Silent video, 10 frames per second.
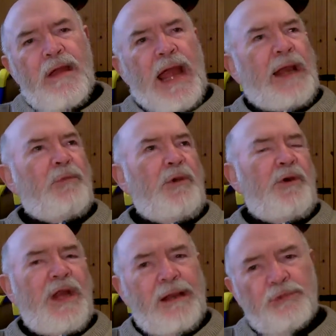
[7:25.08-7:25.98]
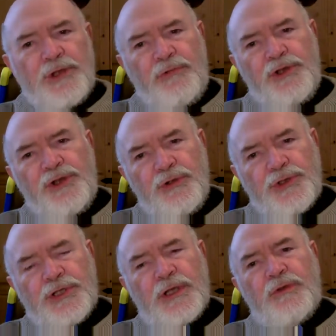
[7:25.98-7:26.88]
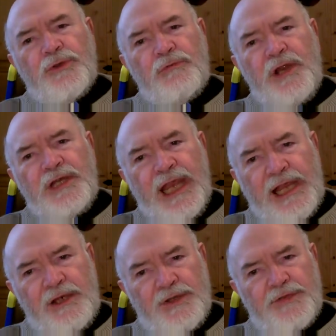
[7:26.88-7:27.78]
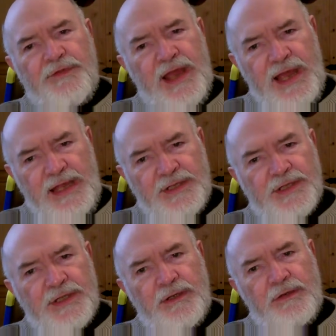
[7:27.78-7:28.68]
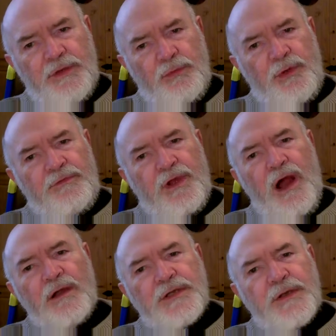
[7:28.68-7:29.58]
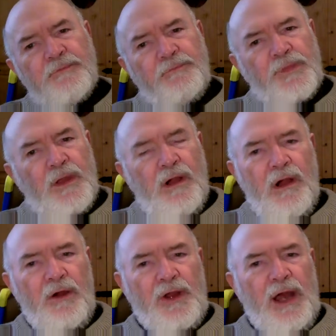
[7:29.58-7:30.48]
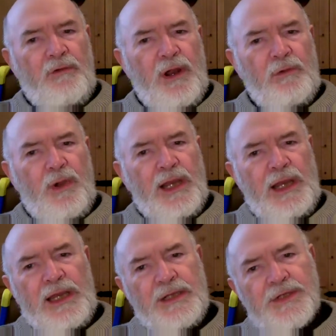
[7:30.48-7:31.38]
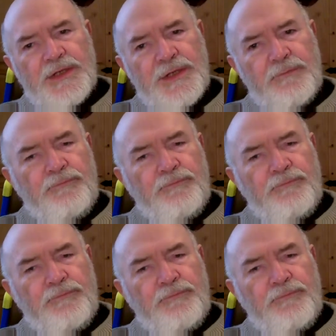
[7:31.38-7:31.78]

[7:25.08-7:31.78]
And we would help to reduce the ridiculous fares that we've got on our railway lines.